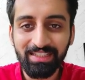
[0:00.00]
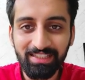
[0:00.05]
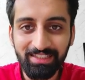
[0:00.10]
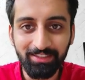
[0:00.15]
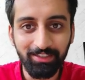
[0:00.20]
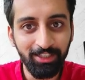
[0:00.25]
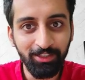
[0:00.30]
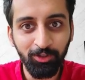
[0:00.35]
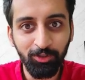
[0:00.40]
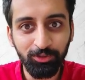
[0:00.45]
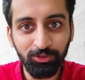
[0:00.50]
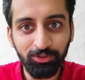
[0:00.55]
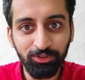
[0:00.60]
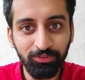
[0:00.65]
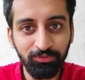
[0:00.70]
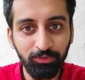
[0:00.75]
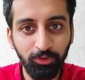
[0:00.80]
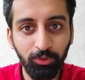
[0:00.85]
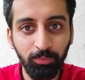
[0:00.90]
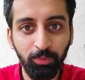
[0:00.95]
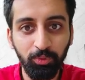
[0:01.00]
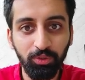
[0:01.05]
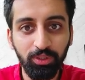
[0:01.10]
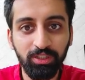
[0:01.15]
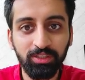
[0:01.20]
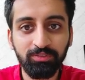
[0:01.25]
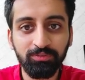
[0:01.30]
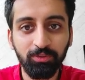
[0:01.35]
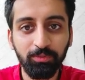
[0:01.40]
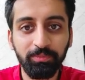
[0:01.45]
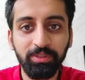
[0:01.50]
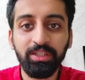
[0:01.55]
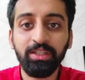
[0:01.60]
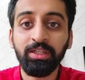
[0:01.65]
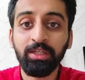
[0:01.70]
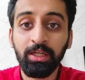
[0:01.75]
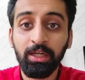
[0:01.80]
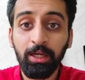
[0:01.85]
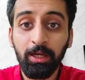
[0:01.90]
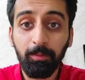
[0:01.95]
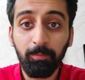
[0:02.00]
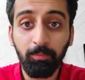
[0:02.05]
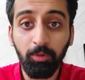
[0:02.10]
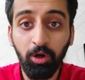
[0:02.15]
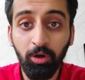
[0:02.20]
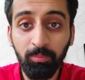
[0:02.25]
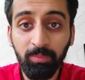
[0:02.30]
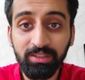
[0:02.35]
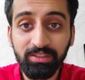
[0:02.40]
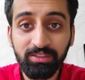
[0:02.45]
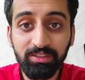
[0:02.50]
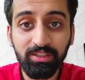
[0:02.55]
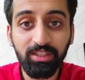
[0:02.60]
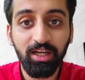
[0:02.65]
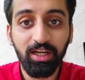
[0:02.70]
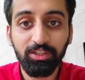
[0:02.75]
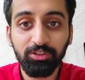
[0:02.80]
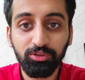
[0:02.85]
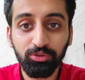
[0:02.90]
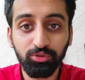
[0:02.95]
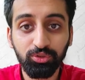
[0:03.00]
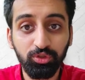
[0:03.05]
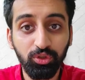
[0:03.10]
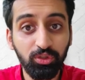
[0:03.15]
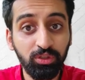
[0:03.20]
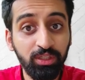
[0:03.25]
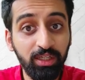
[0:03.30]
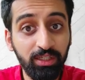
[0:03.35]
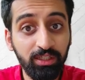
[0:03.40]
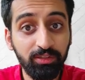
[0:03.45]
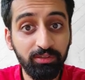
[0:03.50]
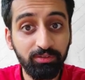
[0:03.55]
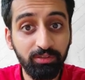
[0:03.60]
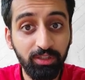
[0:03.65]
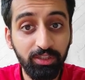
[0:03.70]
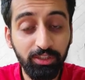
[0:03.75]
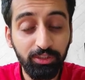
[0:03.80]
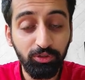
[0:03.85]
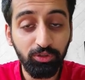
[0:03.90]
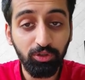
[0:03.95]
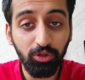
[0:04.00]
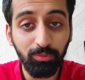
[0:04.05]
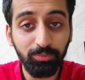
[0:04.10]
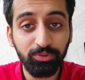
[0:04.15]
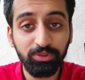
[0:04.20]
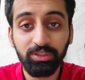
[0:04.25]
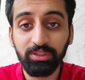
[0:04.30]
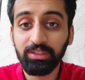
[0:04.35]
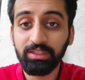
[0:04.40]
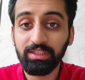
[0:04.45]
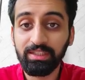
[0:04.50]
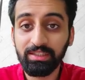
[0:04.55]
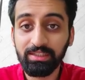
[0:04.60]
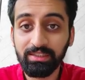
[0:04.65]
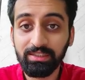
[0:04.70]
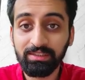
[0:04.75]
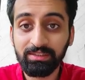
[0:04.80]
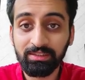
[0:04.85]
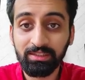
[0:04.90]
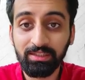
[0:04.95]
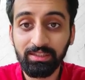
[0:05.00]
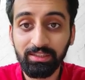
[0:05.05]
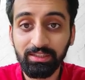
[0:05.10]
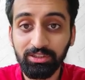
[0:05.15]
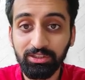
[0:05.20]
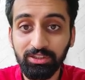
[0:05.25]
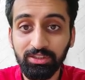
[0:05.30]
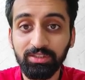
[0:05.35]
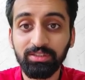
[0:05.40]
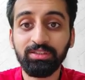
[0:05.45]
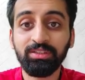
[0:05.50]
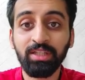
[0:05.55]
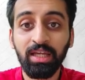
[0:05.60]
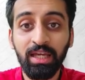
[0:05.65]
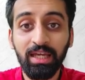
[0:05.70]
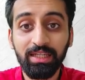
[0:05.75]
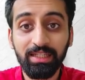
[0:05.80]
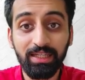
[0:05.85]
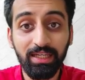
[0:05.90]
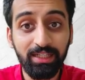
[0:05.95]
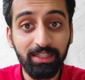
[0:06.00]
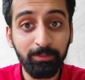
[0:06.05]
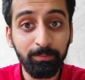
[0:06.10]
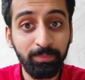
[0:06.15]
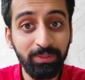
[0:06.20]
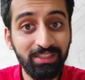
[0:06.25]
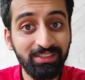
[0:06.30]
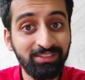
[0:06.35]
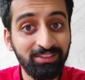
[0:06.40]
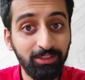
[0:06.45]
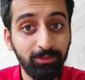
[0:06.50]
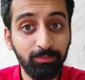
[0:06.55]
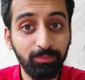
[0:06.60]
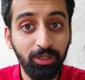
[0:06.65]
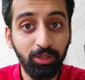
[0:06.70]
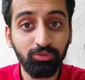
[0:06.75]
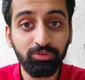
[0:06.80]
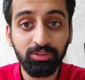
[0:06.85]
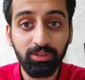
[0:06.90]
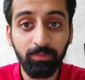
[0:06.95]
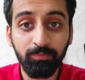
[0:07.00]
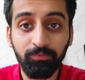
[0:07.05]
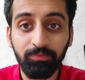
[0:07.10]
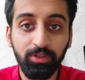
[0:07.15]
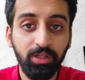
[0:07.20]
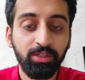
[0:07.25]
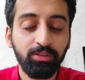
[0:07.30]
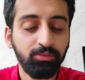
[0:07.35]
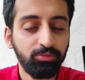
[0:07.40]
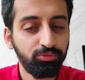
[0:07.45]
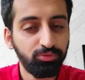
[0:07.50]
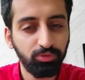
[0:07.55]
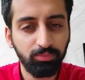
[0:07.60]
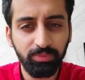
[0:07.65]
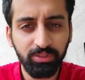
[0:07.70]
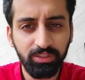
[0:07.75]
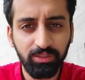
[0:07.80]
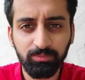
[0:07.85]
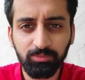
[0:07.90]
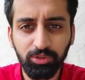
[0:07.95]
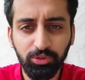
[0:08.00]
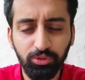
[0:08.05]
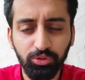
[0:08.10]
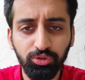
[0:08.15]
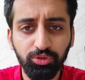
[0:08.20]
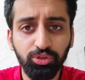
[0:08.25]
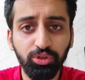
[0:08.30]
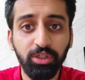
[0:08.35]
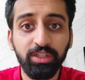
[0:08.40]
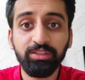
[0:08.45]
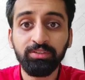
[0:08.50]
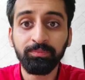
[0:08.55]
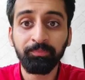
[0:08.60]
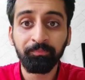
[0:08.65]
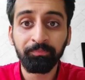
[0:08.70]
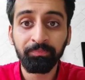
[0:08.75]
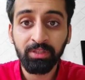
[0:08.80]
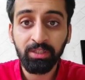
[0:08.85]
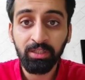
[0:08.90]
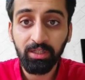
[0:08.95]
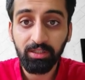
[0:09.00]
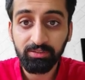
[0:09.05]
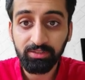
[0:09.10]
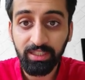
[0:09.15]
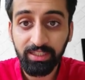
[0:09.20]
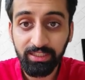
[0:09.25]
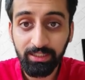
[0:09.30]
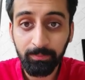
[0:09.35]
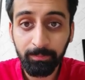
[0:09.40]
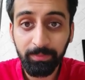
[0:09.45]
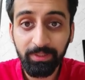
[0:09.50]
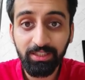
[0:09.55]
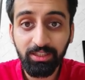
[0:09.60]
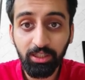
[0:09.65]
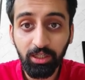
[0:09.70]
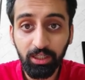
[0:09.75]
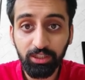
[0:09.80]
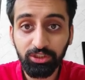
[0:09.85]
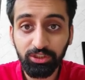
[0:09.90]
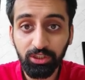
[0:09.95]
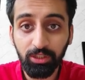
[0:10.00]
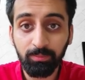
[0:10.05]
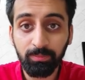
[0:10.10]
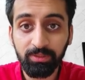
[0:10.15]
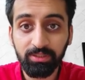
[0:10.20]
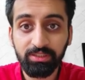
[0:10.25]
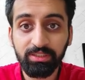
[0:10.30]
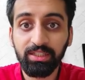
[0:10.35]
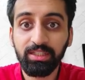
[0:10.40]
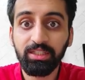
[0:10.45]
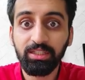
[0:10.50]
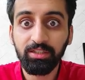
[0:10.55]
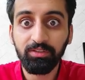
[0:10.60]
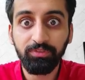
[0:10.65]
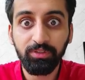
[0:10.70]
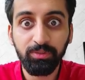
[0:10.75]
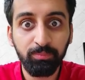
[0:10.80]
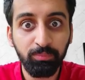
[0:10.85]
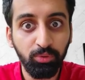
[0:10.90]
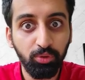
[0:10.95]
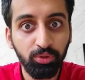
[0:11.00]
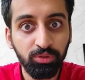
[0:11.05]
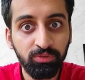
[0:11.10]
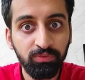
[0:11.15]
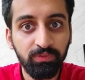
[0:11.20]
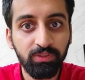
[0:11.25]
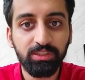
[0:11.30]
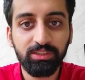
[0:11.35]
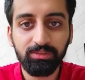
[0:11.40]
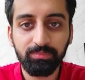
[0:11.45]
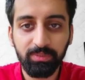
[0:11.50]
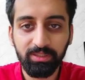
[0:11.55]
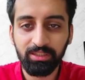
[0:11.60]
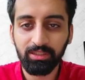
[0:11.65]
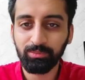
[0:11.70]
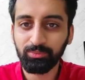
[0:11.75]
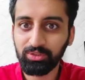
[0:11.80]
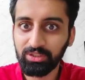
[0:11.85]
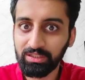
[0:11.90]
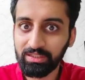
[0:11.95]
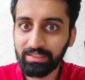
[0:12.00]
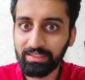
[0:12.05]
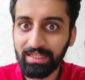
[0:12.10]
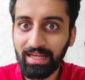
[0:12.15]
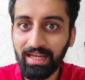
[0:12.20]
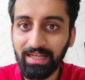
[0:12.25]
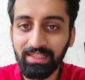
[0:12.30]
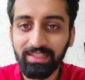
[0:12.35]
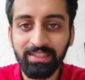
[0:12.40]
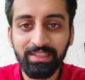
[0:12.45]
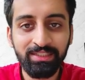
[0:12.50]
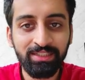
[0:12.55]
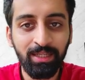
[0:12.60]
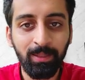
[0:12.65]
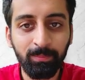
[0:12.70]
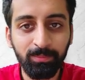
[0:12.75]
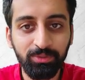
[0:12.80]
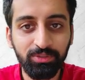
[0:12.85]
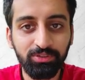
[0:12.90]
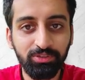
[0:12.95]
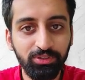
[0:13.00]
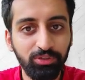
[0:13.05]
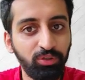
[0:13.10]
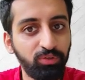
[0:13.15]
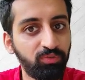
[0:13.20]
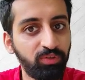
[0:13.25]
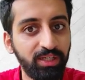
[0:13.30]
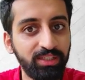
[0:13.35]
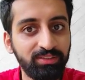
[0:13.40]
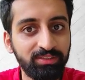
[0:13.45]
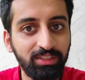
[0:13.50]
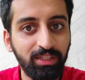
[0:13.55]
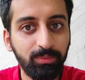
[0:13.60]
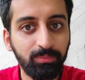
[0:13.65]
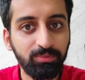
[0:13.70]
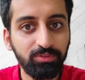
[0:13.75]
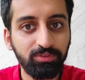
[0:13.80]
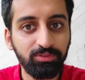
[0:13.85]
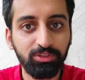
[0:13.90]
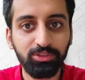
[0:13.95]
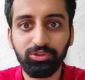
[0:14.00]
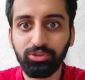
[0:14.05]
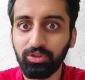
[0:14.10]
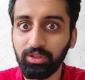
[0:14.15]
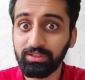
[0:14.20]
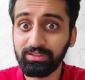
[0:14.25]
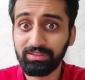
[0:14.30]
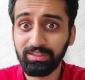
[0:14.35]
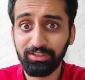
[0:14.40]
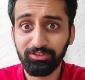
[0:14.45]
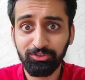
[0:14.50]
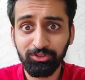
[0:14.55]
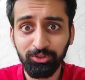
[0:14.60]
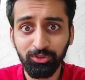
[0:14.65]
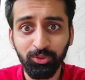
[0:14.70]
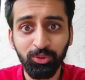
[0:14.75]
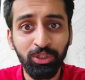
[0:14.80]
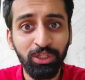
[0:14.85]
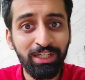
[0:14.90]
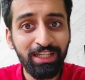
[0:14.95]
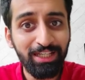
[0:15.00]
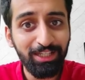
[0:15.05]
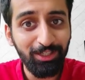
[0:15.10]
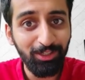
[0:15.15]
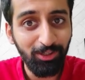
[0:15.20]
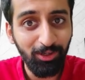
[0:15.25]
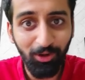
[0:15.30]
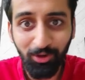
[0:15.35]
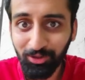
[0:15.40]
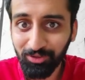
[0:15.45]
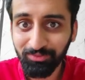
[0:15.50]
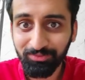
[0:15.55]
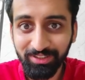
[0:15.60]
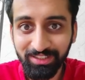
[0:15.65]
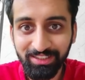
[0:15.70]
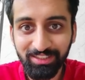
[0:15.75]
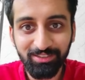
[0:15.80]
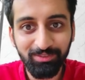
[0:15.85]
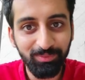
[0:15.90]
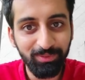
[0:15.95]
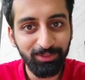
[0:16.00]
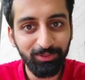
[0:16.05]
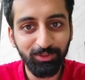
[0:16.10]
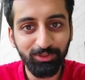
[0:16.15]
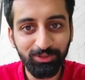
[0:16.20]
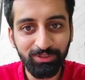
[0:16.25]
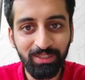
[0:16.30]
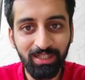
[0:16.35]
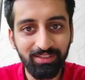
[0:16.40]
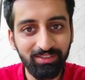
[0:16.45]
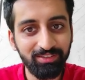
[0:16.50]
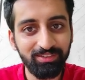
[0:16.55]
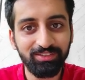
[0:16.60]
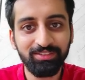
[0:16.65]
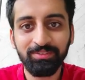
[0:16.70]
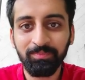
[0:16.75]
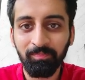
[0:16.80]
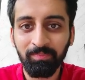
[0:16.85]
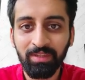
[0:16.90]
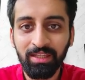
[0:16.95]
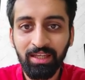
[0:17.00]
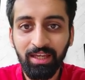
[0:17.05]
Then on to the 4 bowlers for me. Mohammad Siraj, who's looked like a really good option in these conditions, getting pace and bounce up front, so becomes a good choice. Second pick, Harshal Patel, if he bowls first, becomes a Grand League captaincy or vice captaincy choice, gets you a lot of wickets with those cutters.